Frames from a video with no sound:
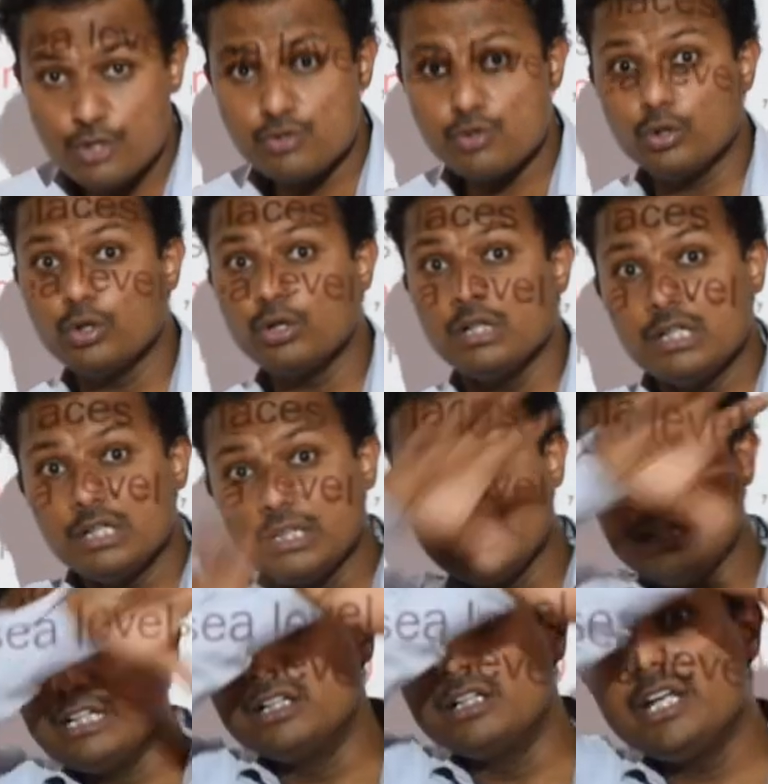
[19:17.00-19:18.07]
So
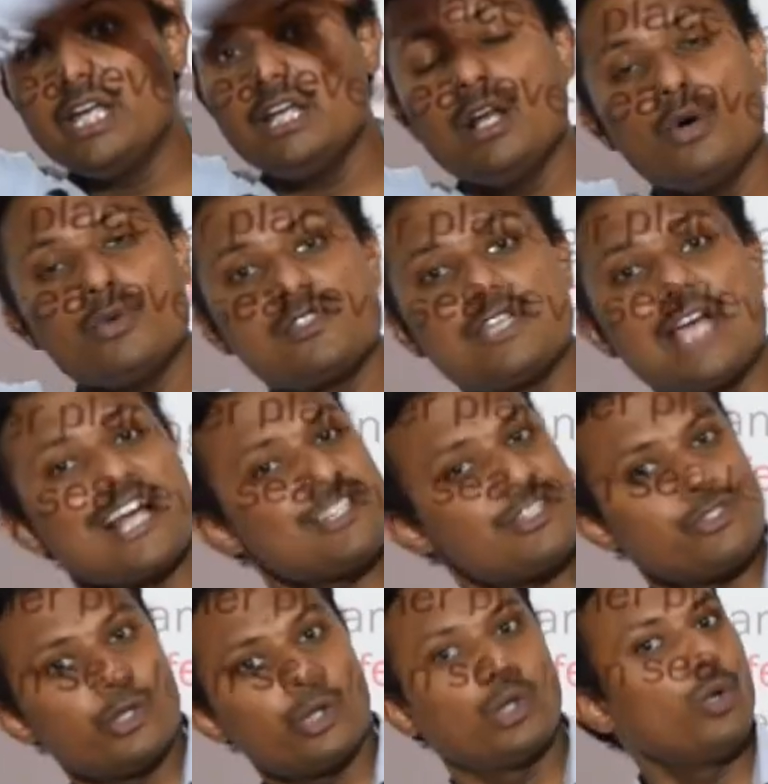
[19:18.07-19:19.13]
the greenhouse gases,
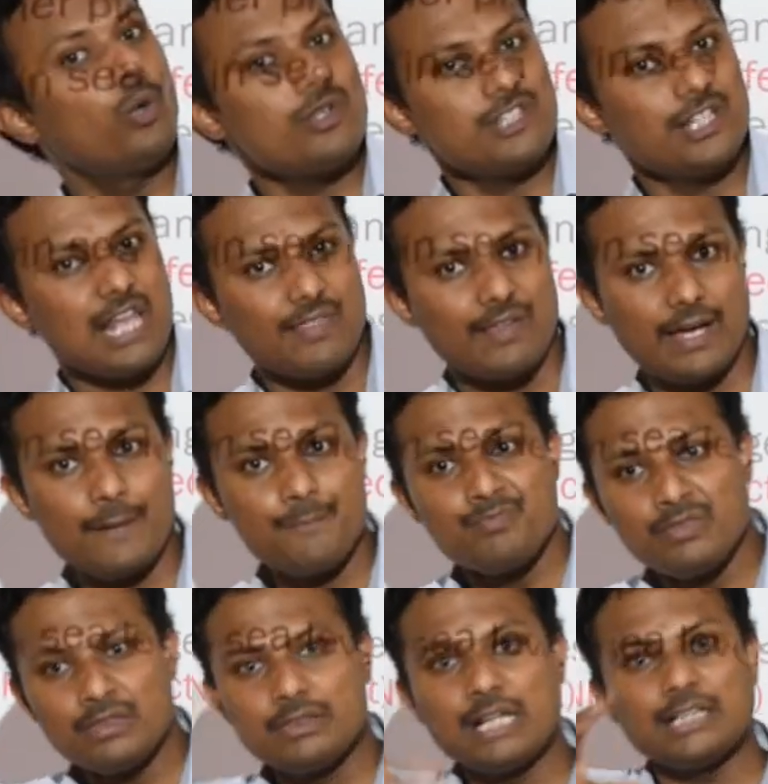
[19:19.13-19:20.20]
the clouds anide,
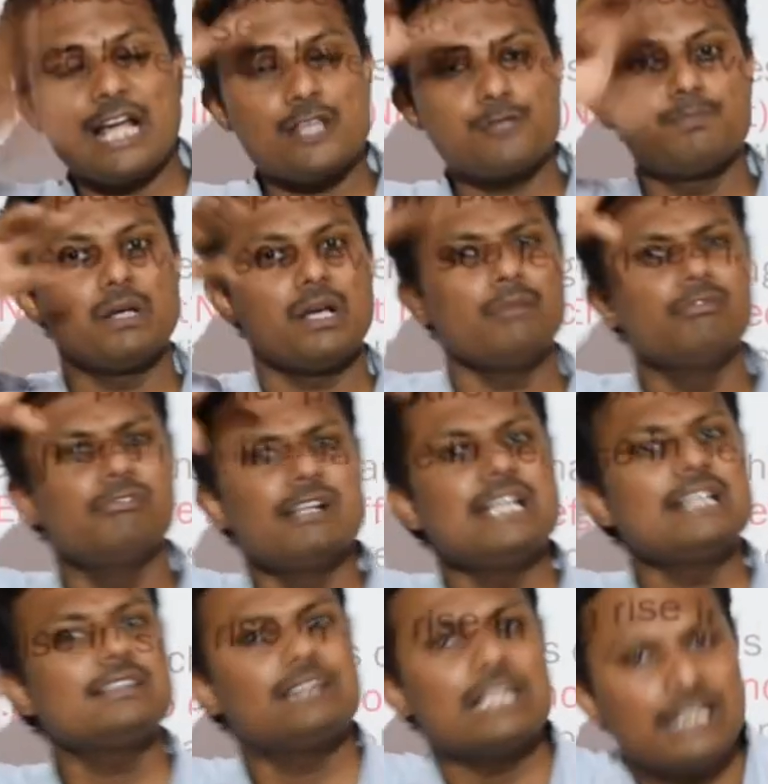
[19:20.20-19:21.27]
that has become
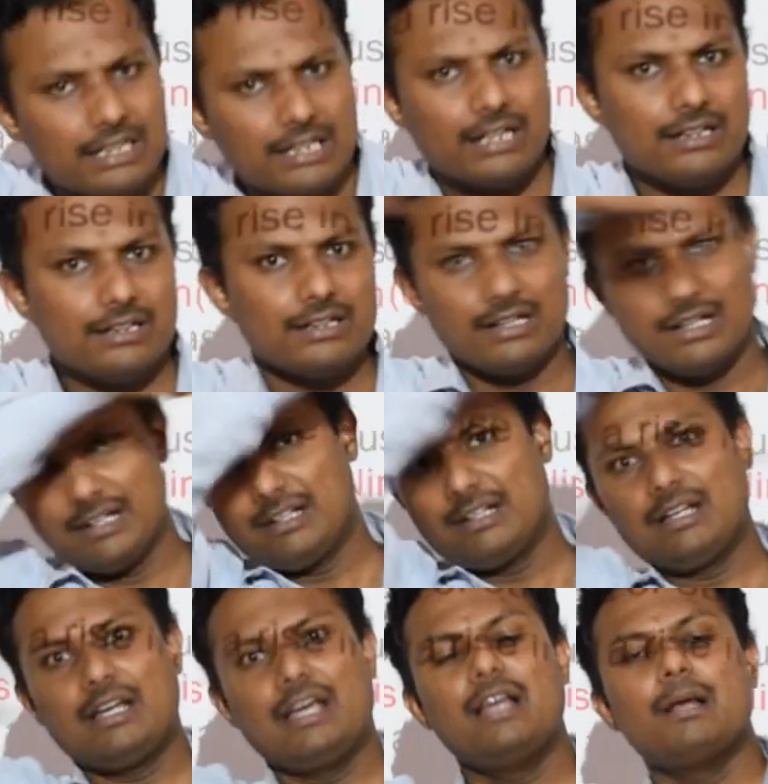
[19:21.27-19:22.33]
very thick
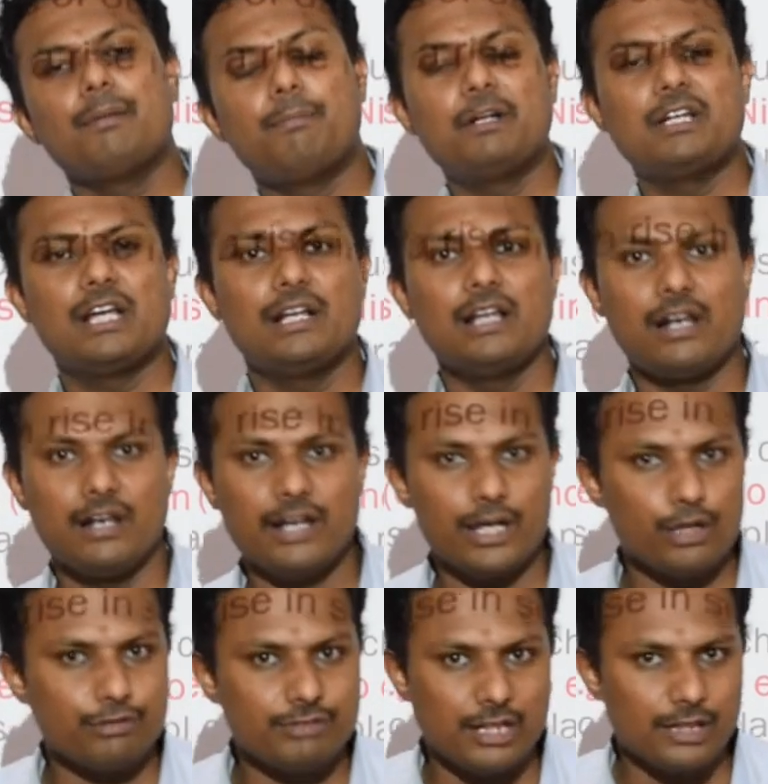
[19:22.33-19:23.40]
in a particular layer
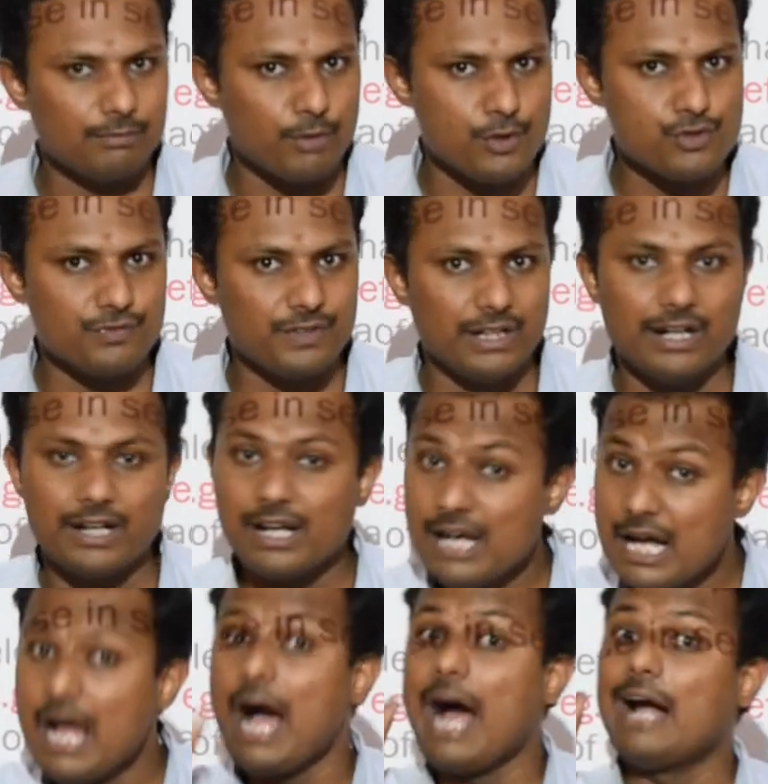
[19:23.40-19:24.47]
of the atmosphere,
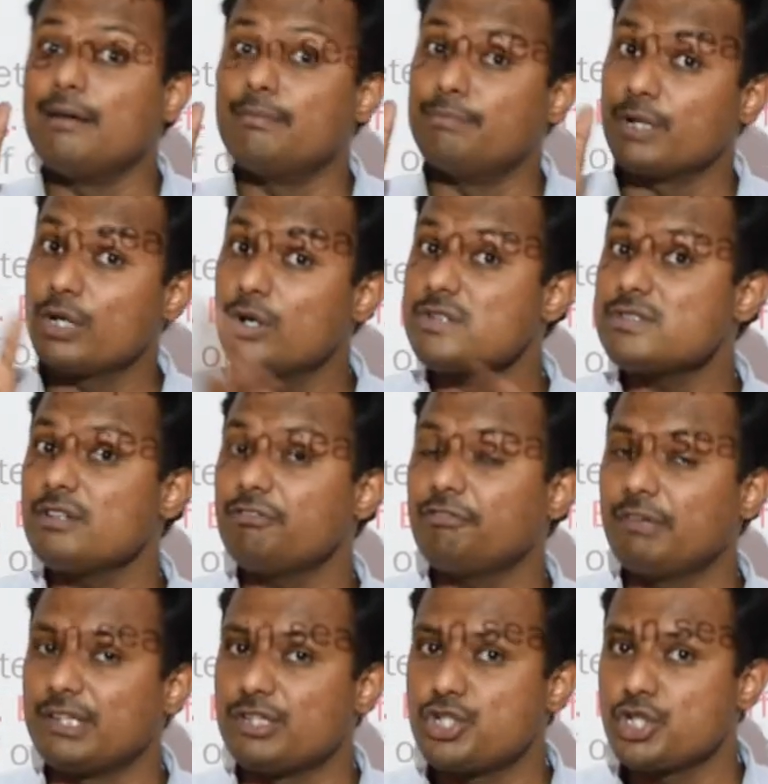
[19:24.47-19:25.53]
and because of
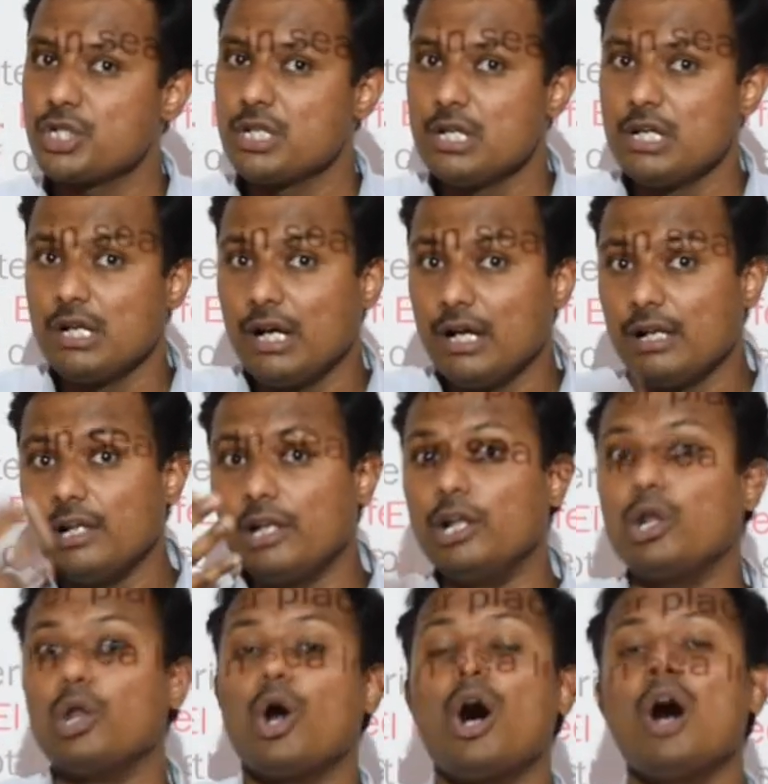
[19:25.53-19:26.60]
which
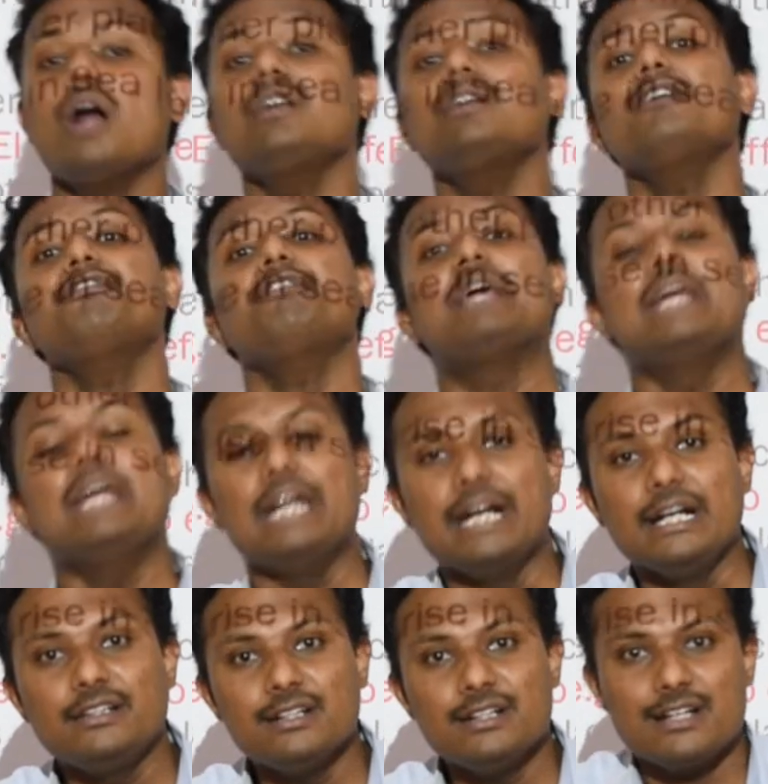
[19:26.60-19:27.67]
lot of
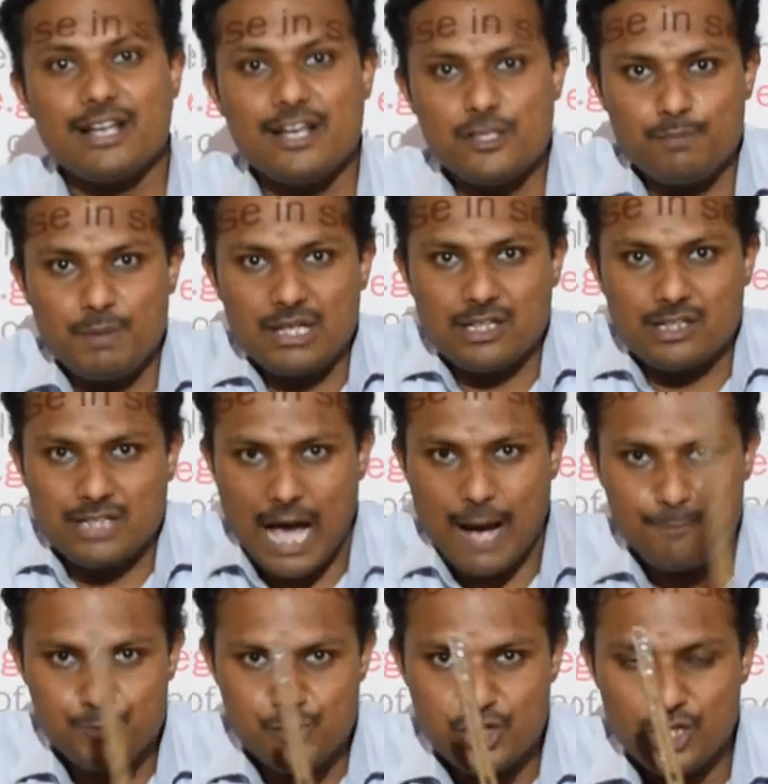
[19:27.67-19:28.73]
heat is being
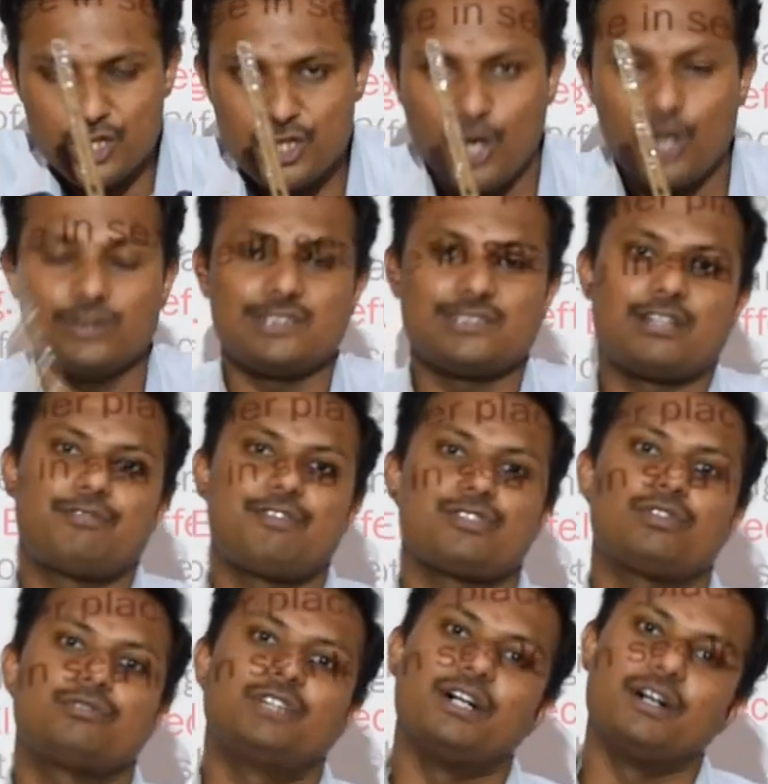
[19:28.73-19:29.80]
captured on the surface
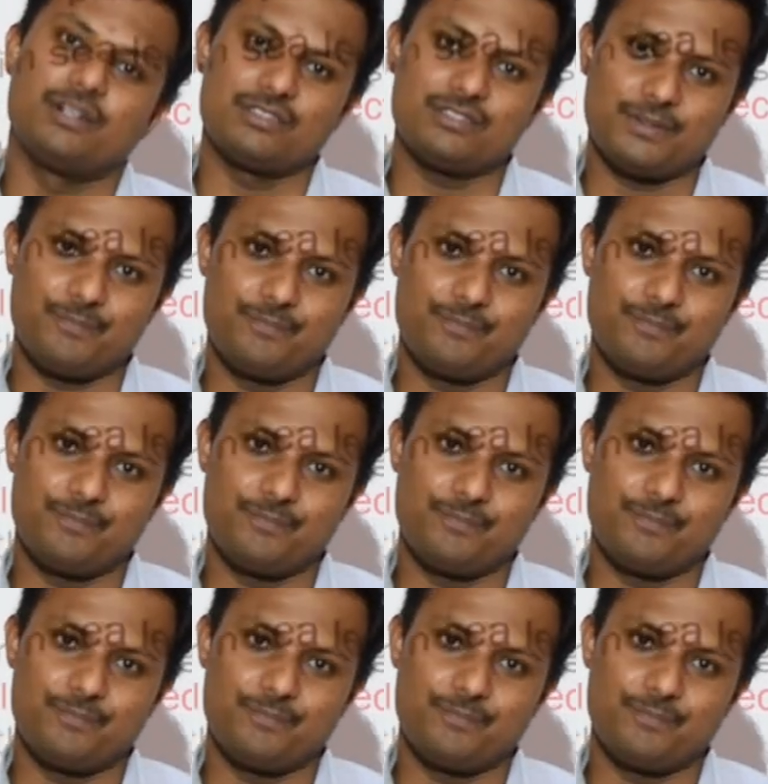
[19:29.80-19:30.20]
of the Earth.